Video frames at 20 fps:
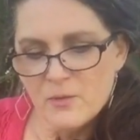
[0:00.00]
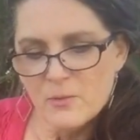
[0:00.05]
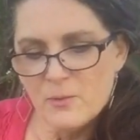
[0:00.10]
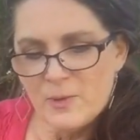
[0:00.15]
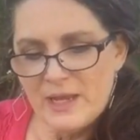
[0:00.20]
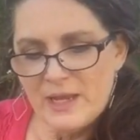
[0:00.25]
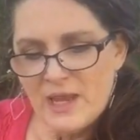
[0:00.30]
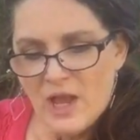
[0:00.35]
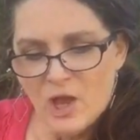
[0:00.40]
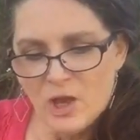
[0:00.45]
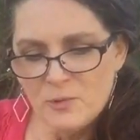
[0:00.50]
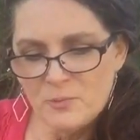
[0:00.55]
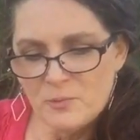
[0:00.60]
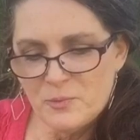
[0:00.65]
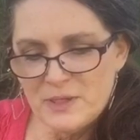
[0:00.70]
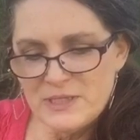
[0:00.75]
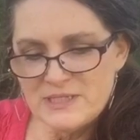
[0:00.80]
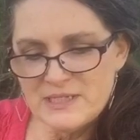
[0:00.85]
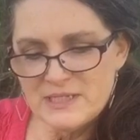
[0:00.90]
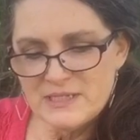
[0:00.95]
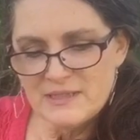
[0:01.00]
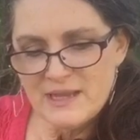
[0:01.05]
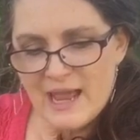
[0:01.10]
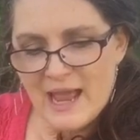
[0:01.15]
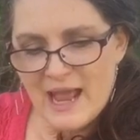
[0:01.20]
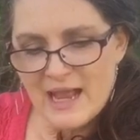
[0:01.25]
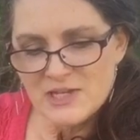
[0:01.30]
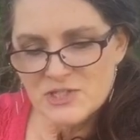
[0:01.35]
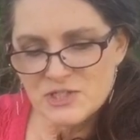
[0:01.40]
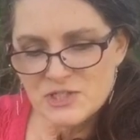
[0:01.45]
We hope we didn't
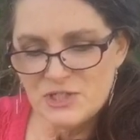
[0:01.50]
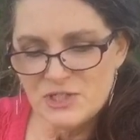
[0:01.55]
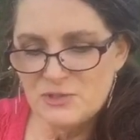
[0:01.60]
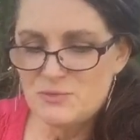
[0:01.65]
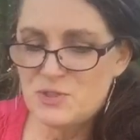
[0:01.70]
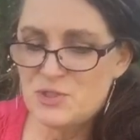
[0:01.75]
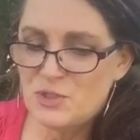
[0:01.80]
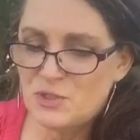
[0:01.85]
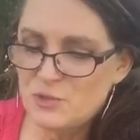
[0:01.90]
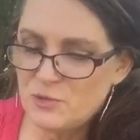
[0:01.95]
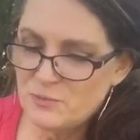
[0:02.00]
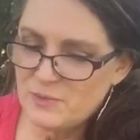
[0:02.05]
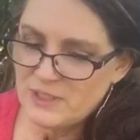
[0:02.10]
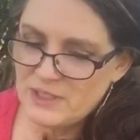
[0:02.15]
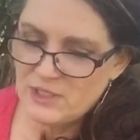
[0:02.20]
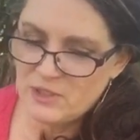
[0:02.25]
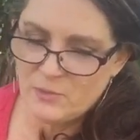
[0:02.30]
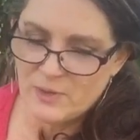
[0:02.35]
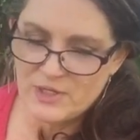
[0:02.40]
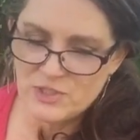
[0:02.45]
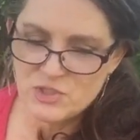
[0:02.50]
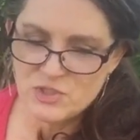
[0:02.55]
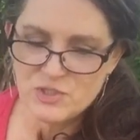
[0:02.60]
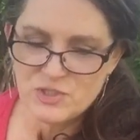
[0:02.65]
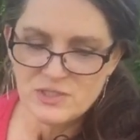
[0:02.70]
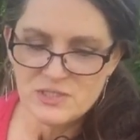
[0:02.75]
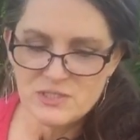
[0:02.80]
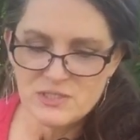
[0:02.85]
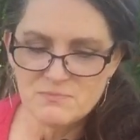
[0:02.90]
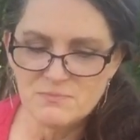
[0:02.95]
ask you too many
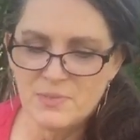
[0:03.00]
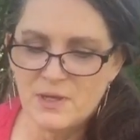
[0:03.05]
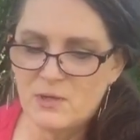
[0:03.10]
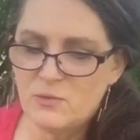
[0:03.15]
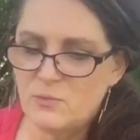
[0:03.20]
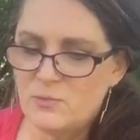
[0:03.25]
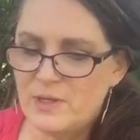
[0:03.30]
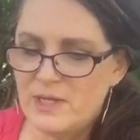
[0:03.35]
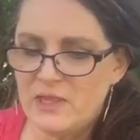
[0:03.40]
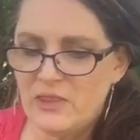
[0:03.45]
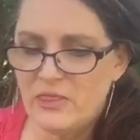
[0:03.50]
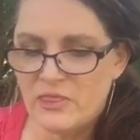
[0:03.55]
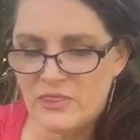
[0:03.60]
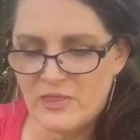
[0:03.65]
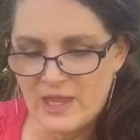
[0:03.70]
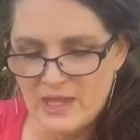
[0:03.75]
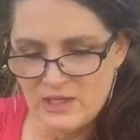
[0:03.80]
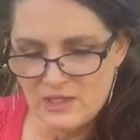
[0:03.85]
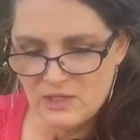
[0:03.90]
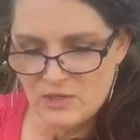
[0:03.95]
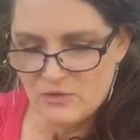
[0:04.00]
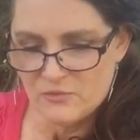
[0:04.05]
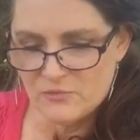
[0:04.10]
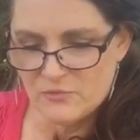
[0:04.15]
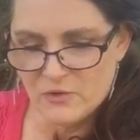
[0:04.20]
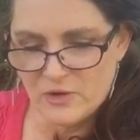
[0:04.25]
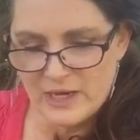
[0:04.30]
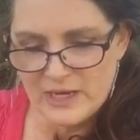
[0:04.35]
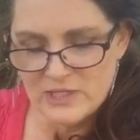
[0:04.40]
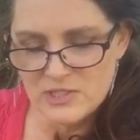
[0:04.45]
questions, but we thank you
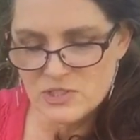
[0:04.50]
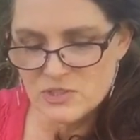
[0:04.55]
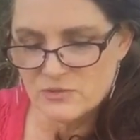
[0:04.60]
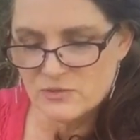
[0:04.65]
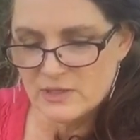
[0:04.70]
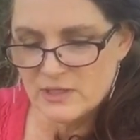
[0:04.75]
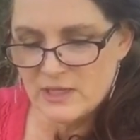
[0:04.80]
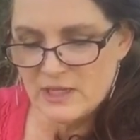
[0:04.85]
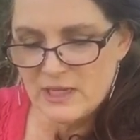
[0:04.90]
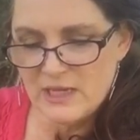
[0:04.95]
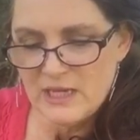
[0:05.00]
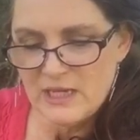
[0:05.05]
for answering